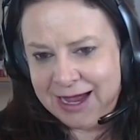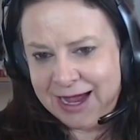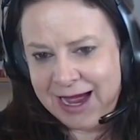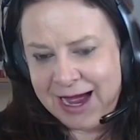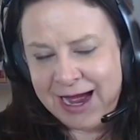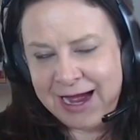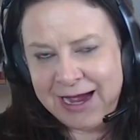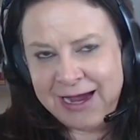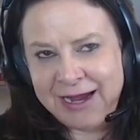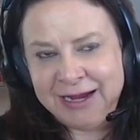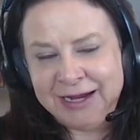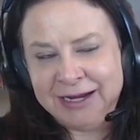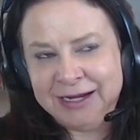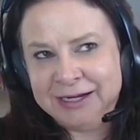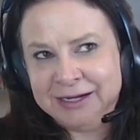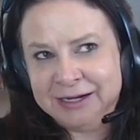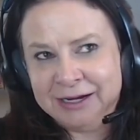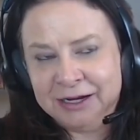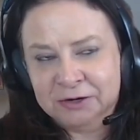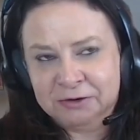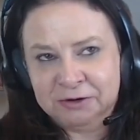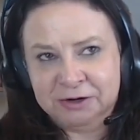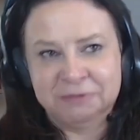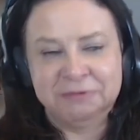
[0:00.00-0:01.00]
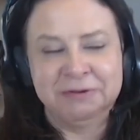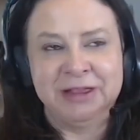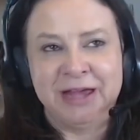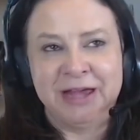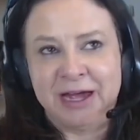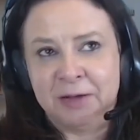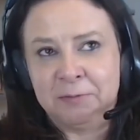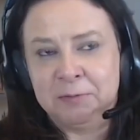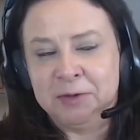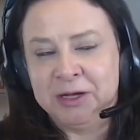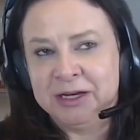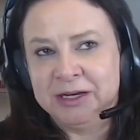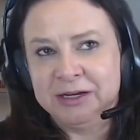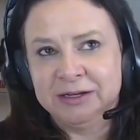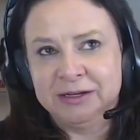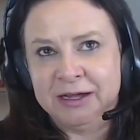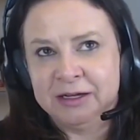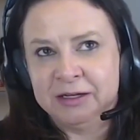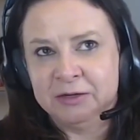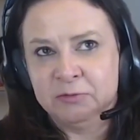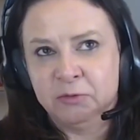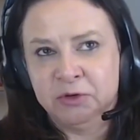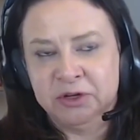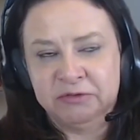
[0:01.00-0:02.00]
I agree with that. I mean,
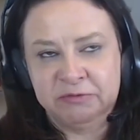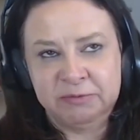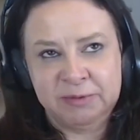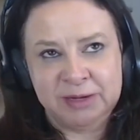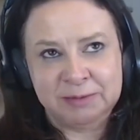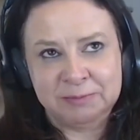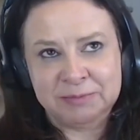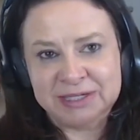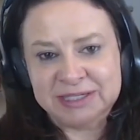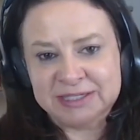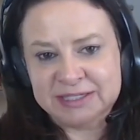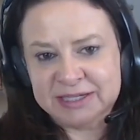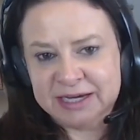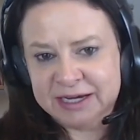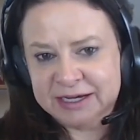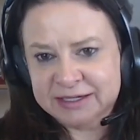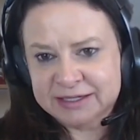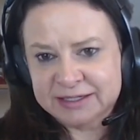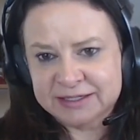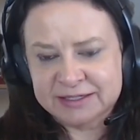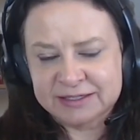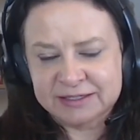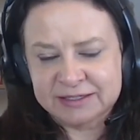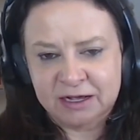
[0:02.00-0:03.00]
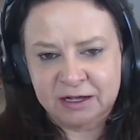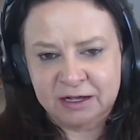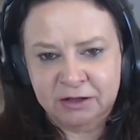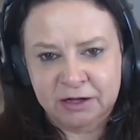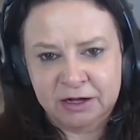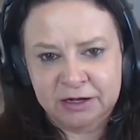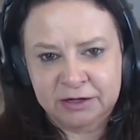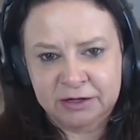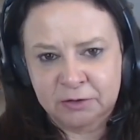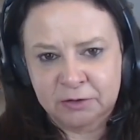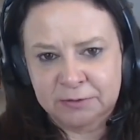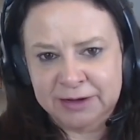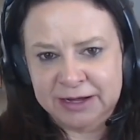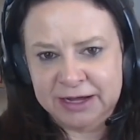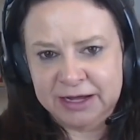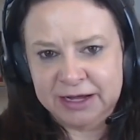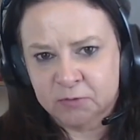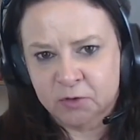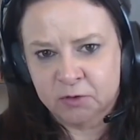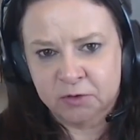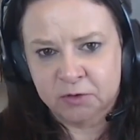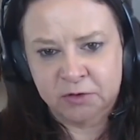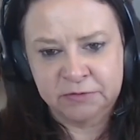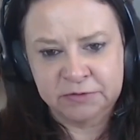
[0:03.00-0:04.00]
and we've made mistakes along the
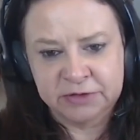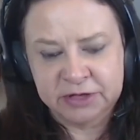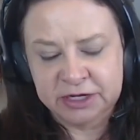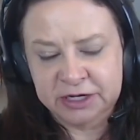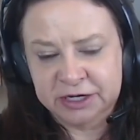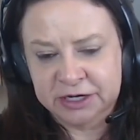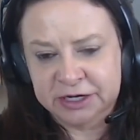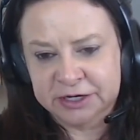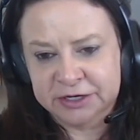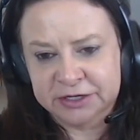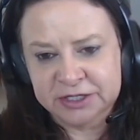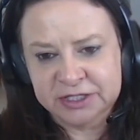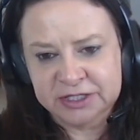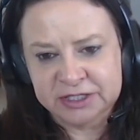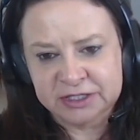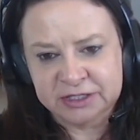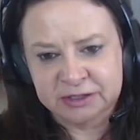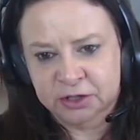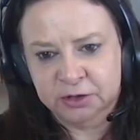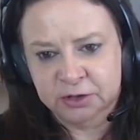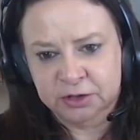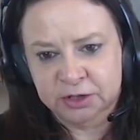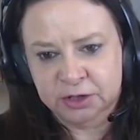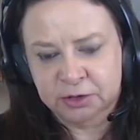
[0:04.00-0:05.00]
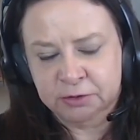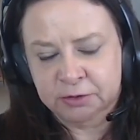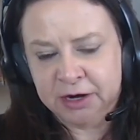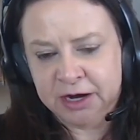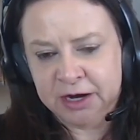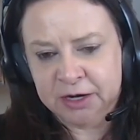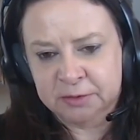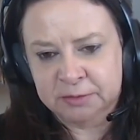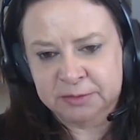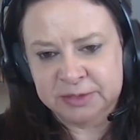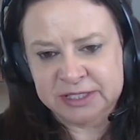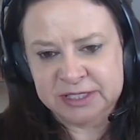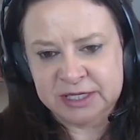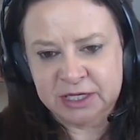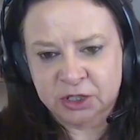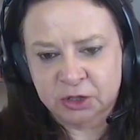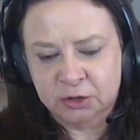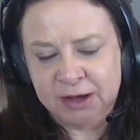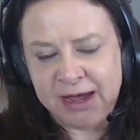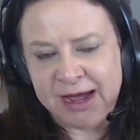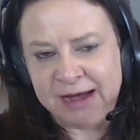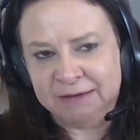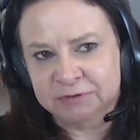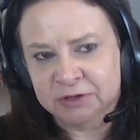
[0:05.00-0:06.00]
way over the years, and you are 100%. You
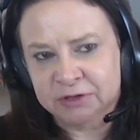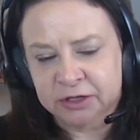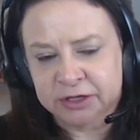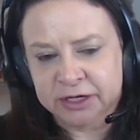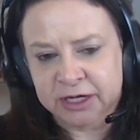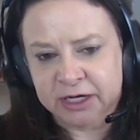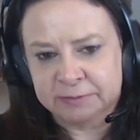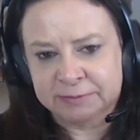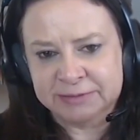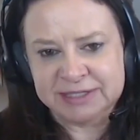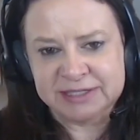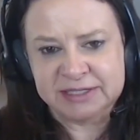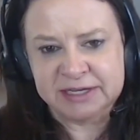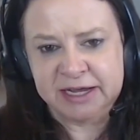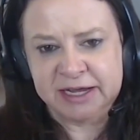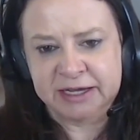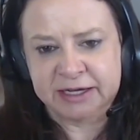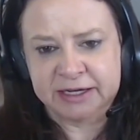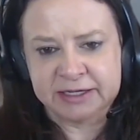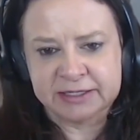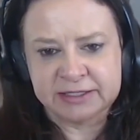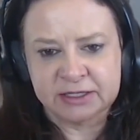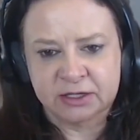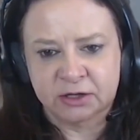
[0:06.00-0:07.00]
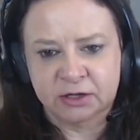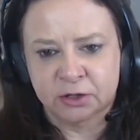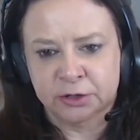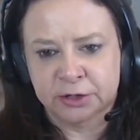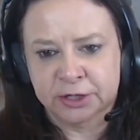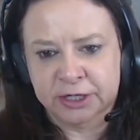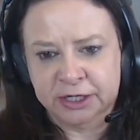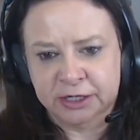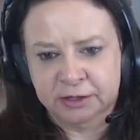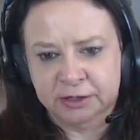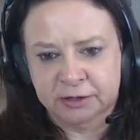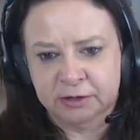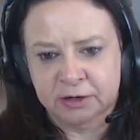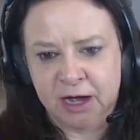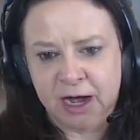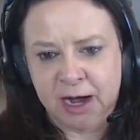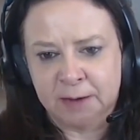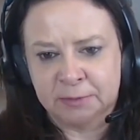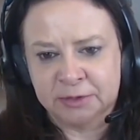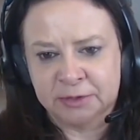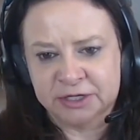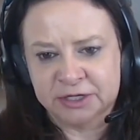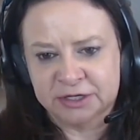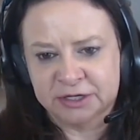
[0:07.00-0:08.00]
have to look at a mistake as a learning
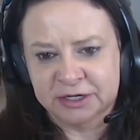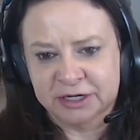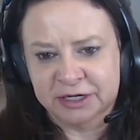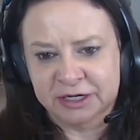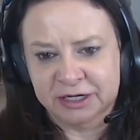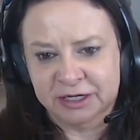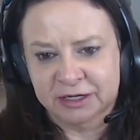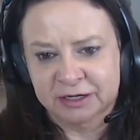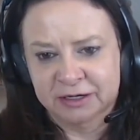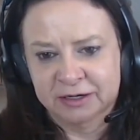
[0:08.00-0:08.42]
opportunity.